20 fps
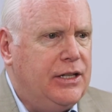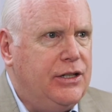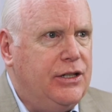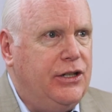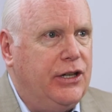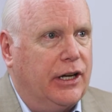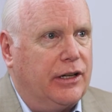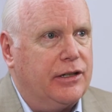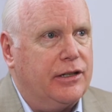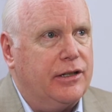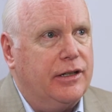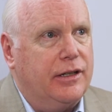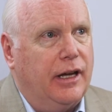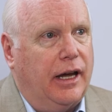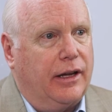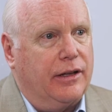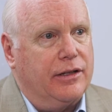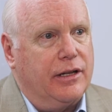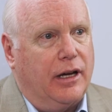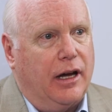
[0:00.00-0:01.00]
Just
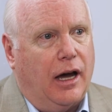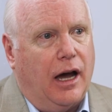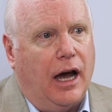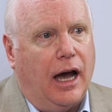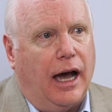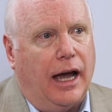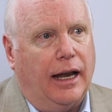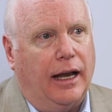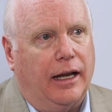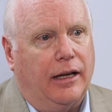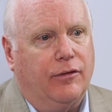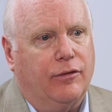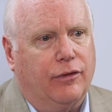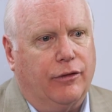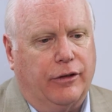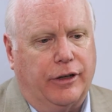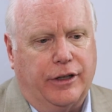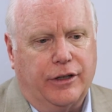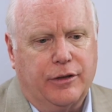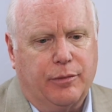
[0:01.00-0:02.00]
as a highlight
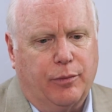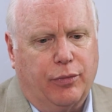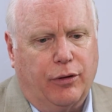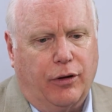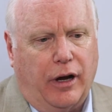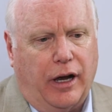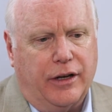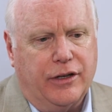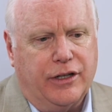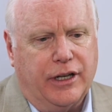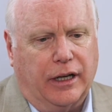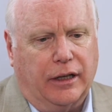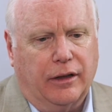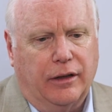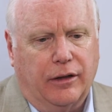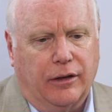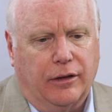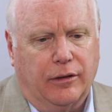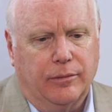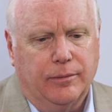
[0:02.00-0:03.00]
for each project,
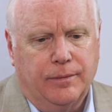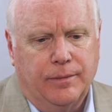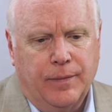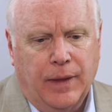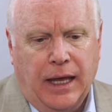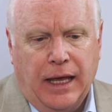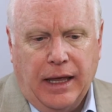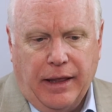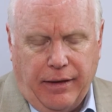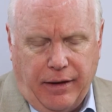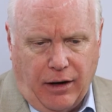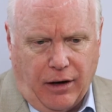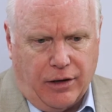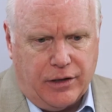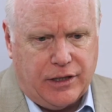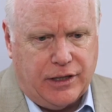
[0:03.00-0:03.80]
they are